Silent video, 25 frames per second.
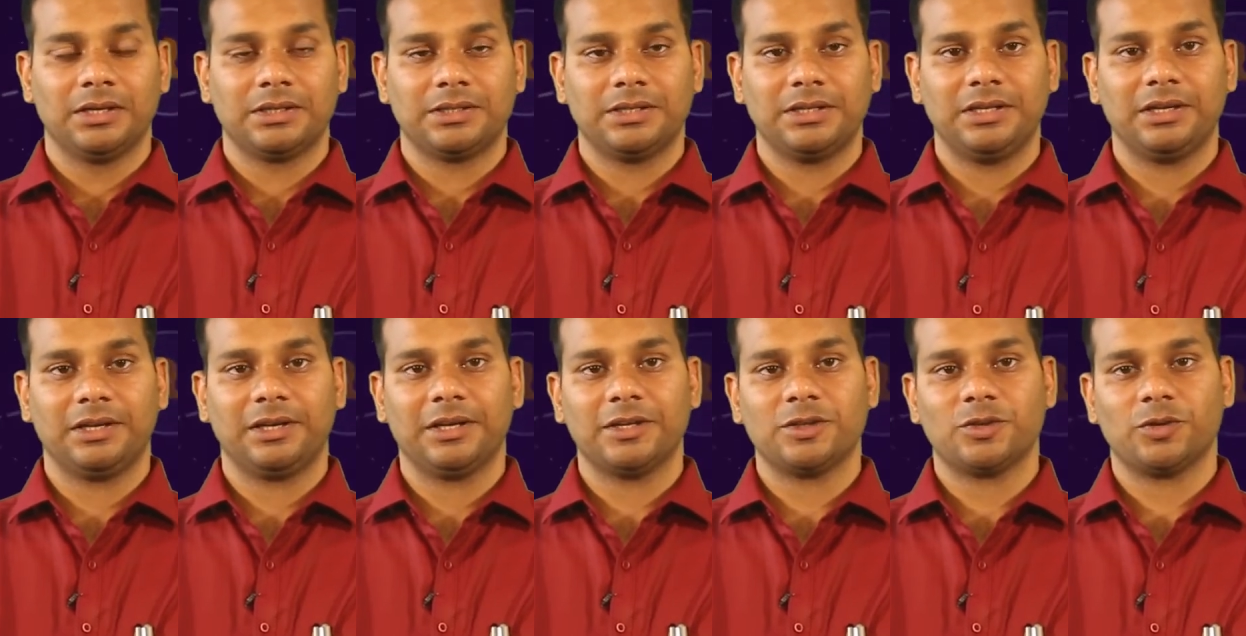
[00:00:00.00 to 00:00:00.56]

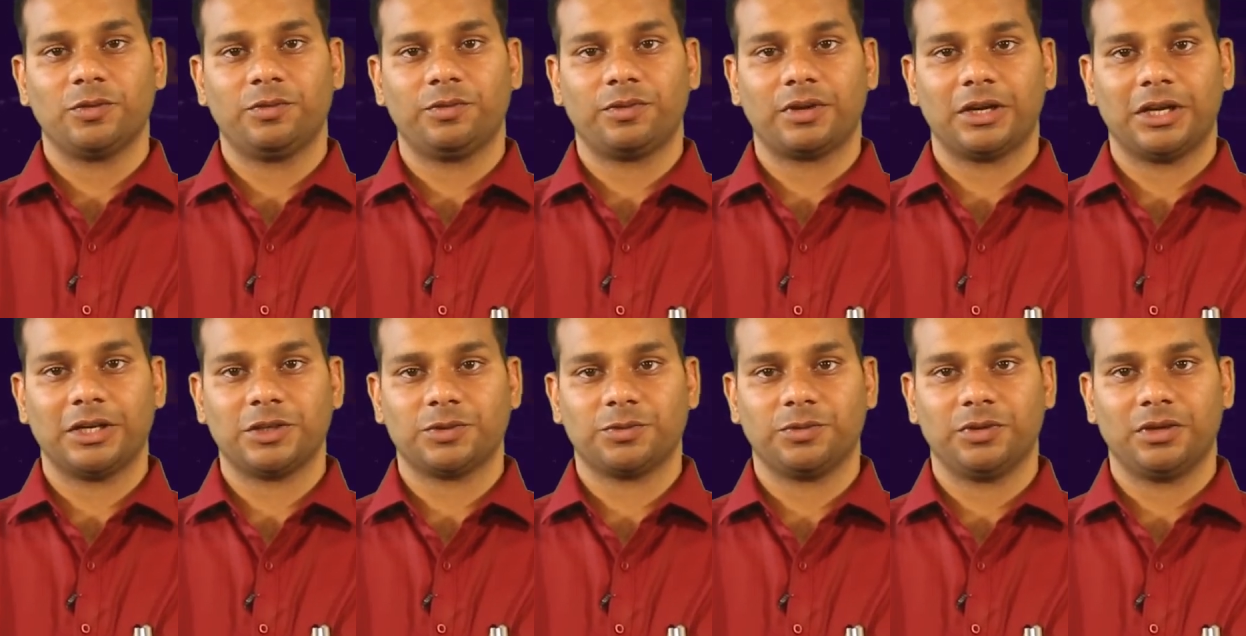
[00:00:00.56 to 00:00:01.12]
See, in case of
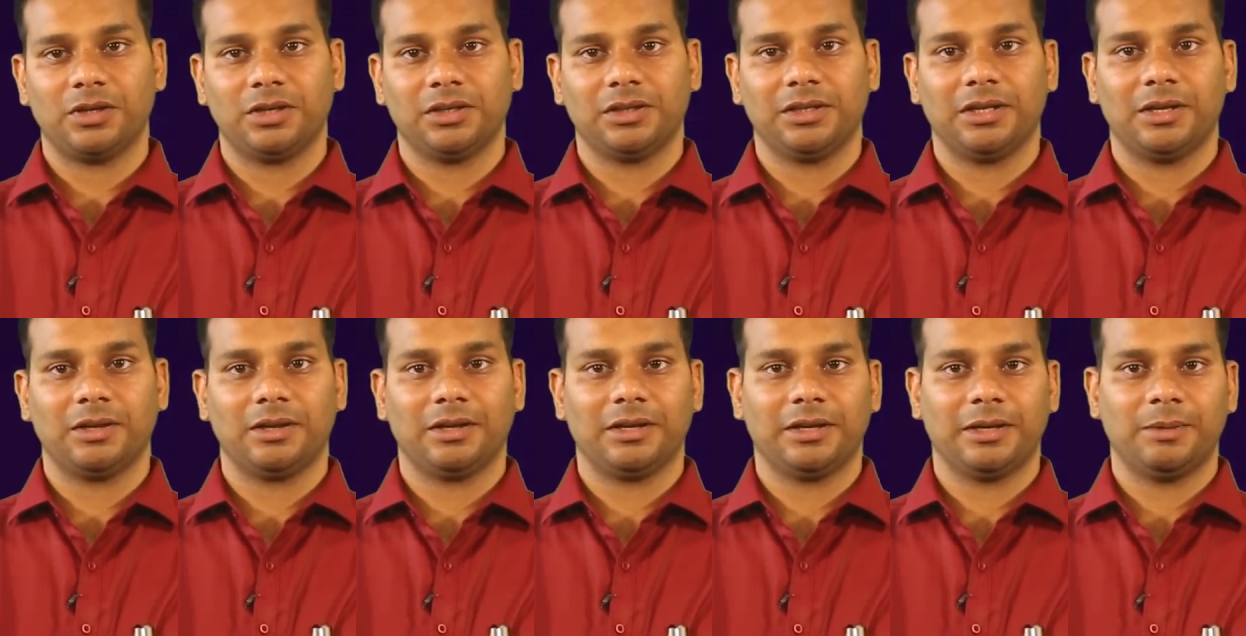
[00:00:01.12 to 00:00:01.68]
transfer,
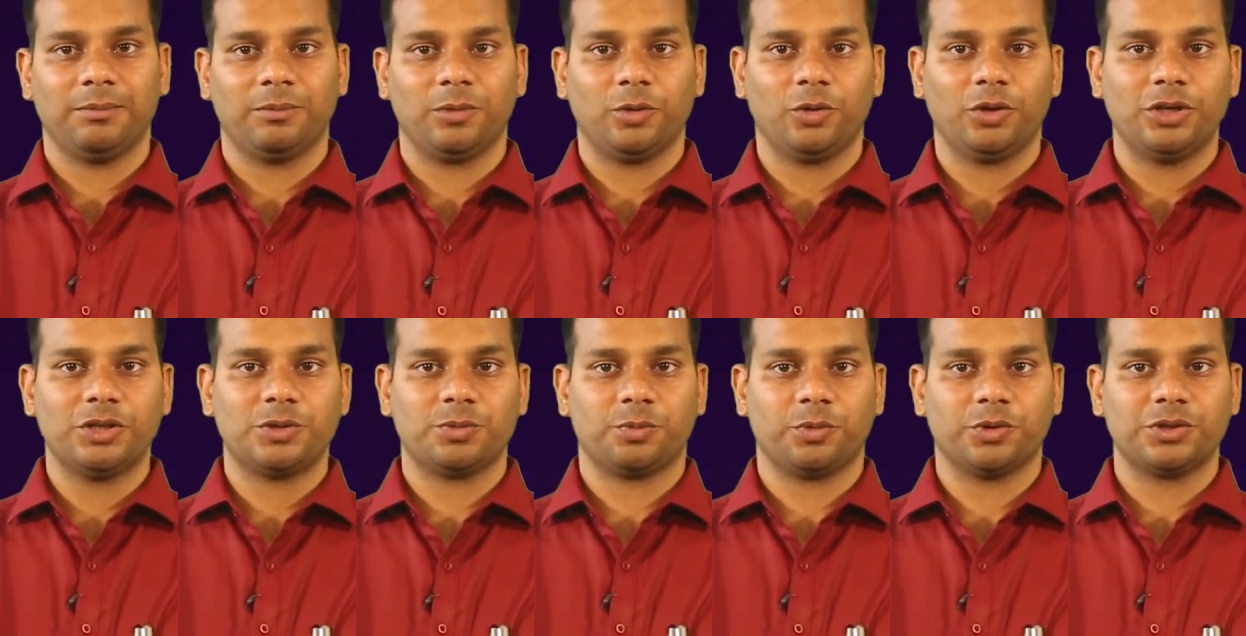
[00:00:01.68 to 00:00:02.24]
the
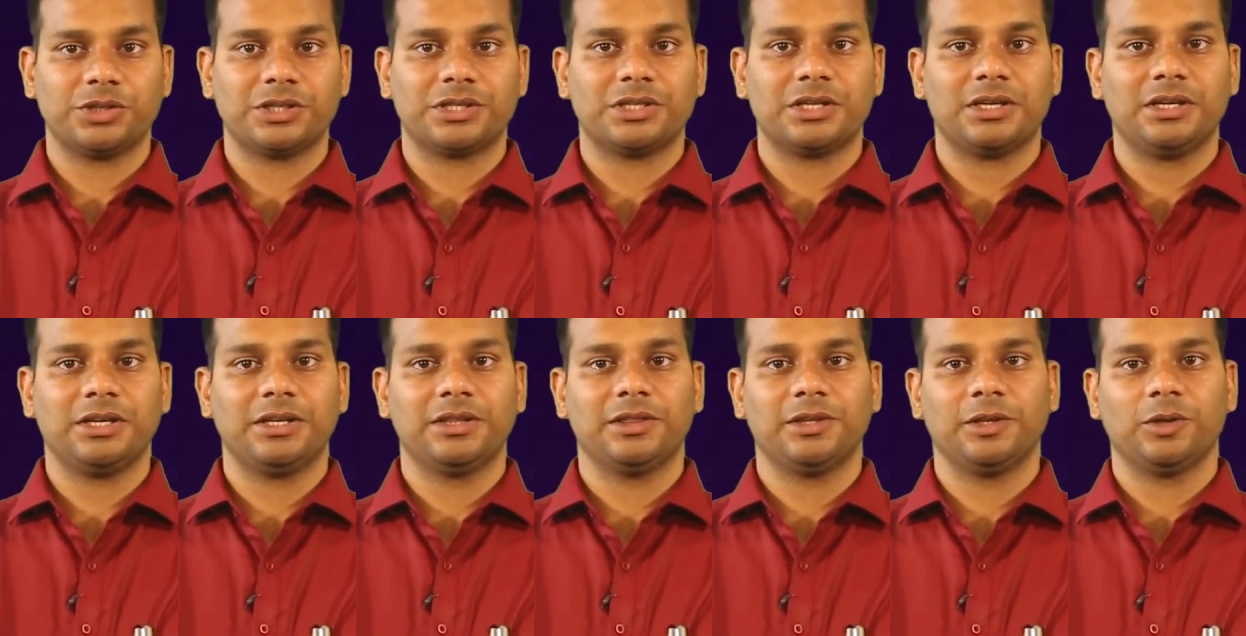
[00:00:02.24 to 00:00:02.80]
employee's
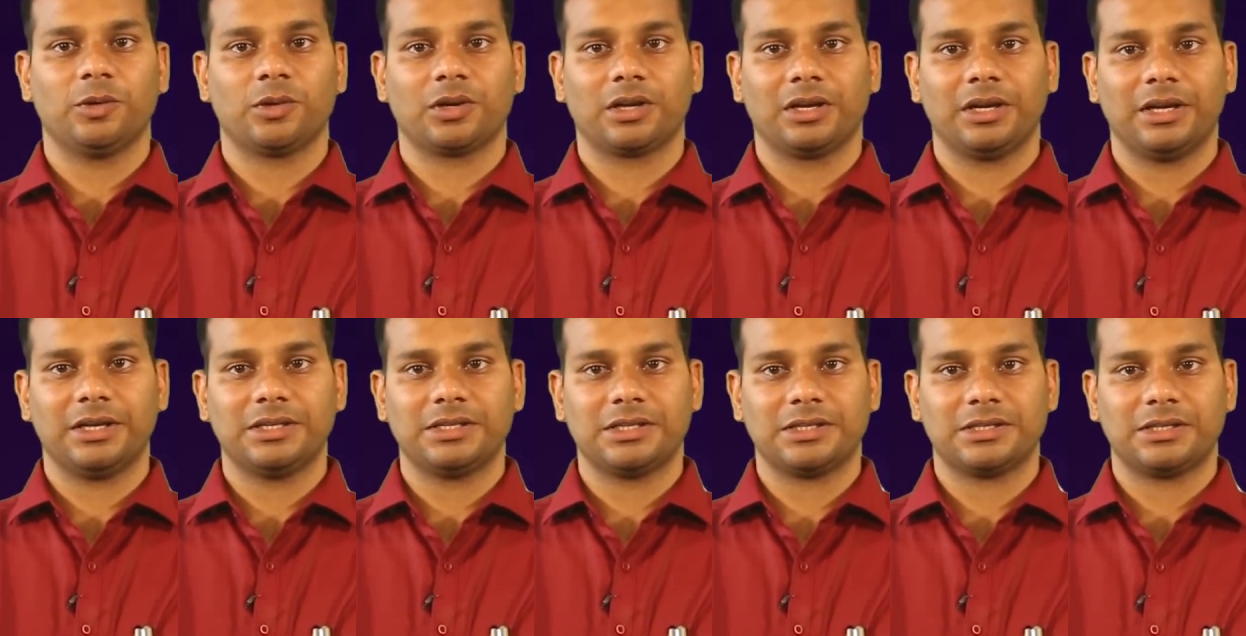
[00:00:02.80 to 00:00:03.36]
position in the
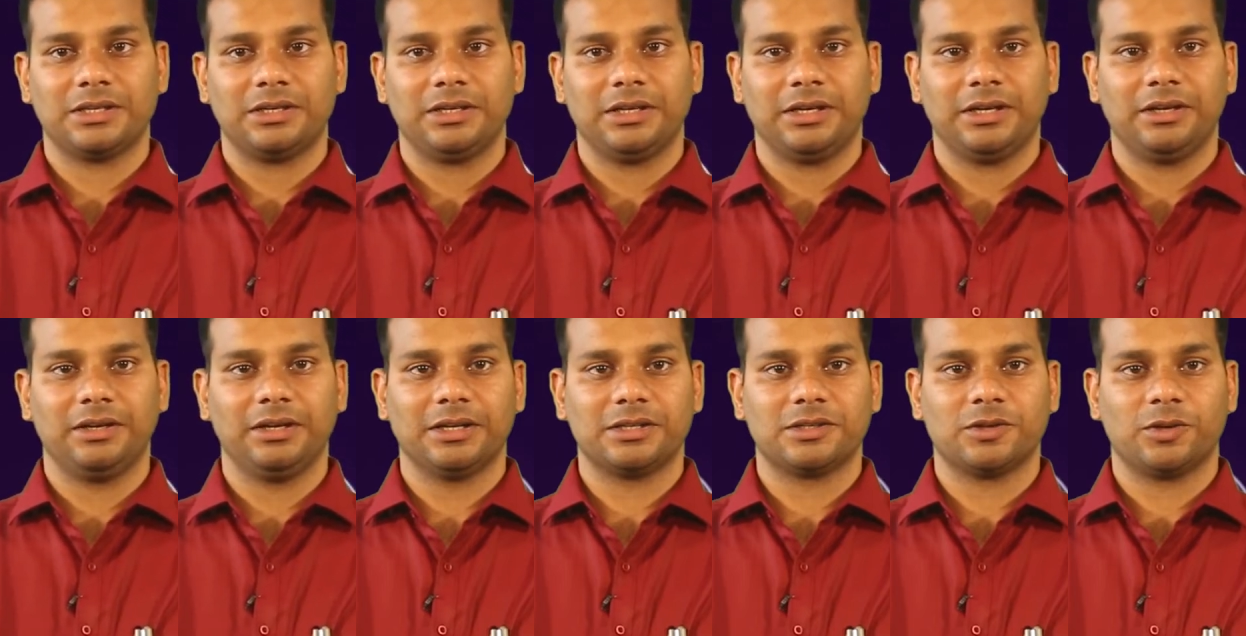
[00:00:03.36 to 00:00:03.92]
organization,
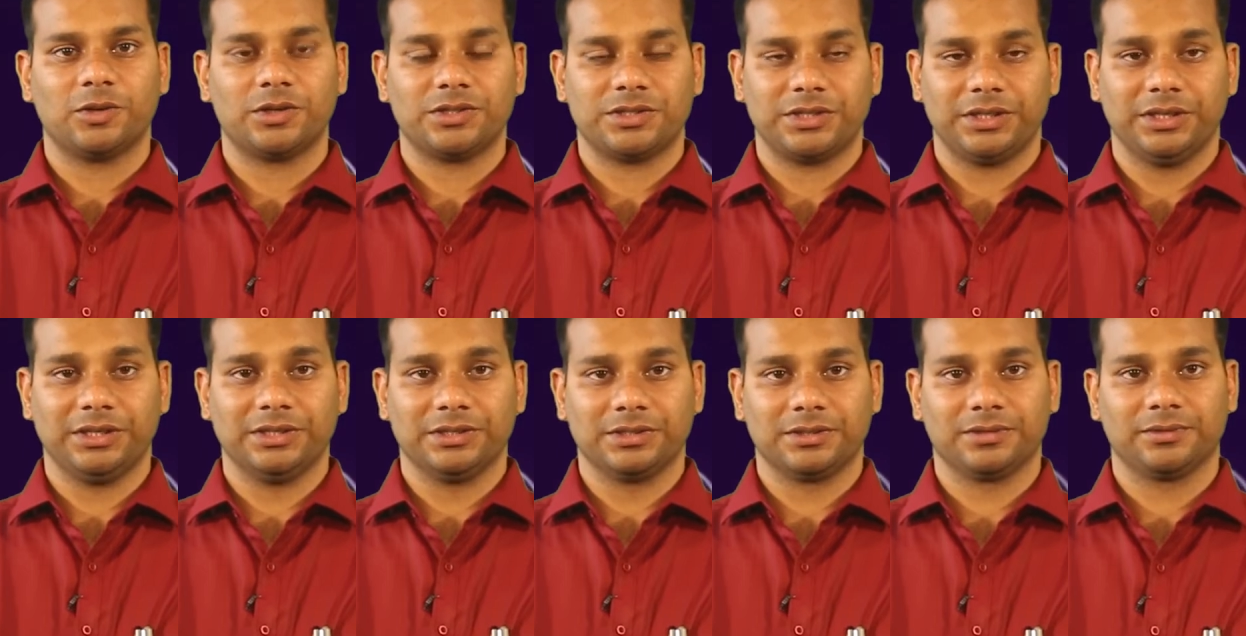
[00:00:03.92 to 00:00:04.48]
it does not
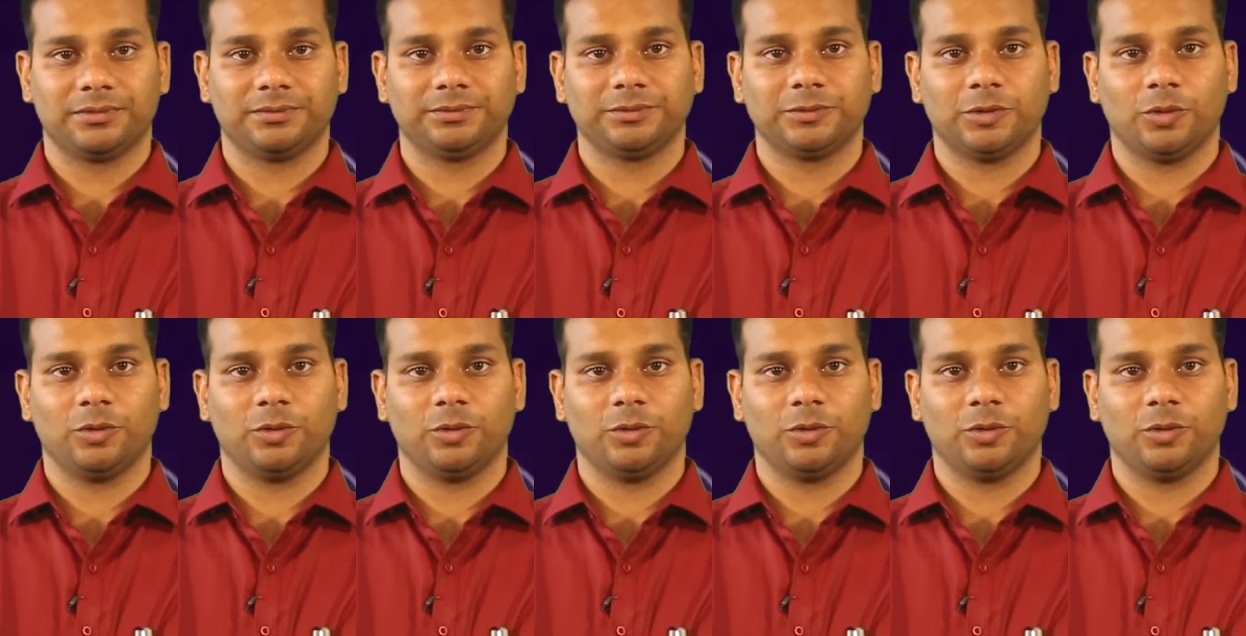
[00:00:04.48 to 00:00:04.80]
change.